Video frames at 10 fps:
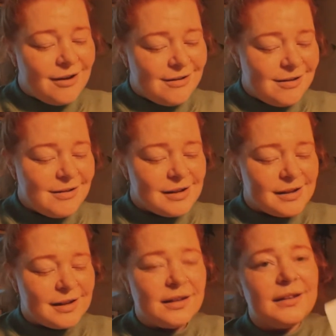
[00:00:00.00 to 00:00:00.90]

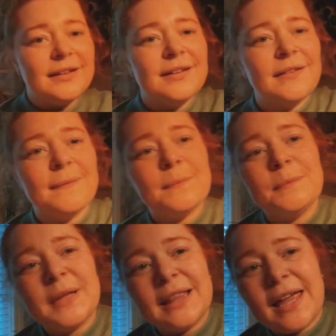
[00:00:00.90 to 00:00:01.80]
Aw,
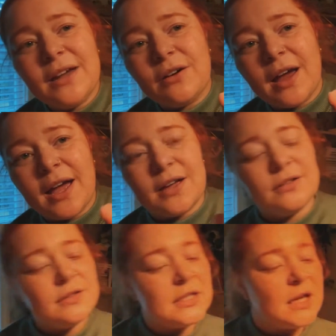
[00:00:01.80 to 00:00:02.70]

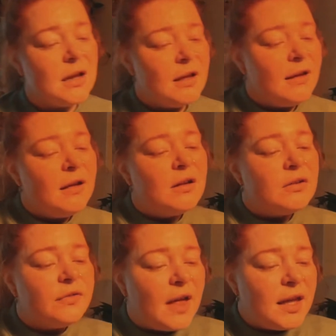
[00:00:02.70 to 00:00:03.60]
playground.
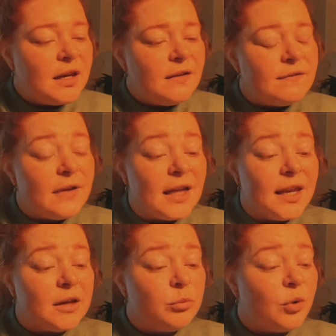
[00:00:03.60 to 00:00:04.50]
Fun, fun,
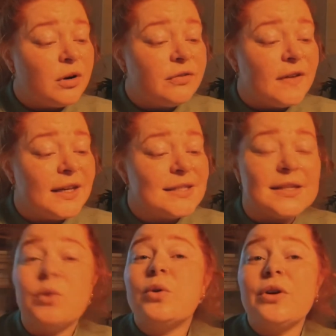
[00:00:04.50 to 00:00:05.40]
and more fun is
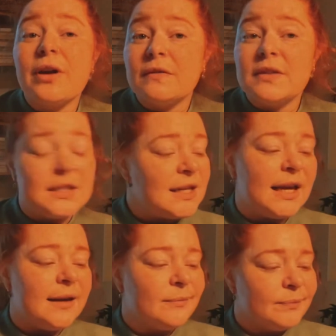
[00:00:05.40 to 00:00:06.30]
the order of the
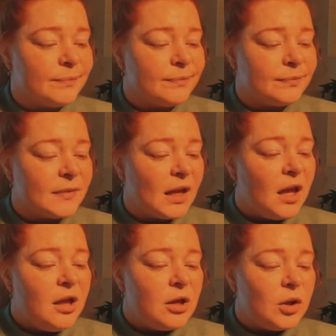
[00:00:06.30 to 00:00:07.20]
day.
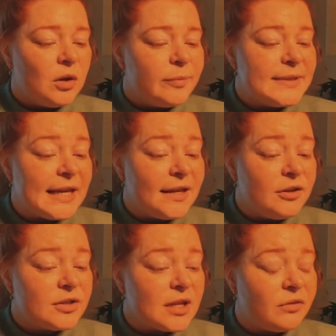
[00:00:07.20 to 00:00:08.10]
You have been taking
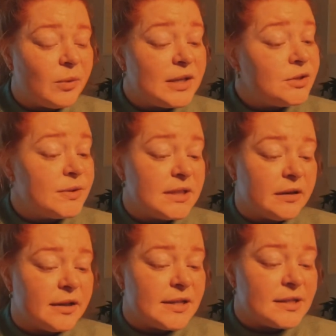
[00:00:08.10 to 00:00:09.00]
yourself way too
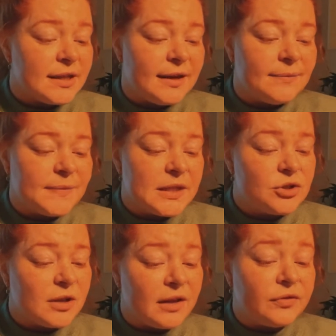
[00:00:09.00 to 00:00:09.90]
seriously. Is
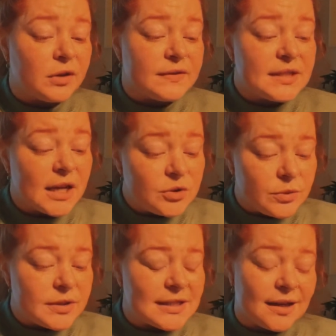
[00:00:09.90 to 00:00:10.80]
your life full of
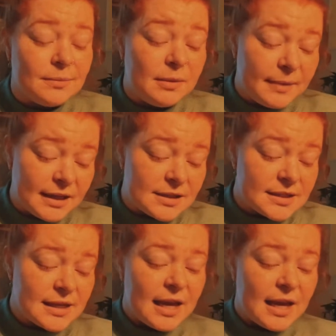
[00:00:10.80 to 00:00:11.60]
schedules and commitments?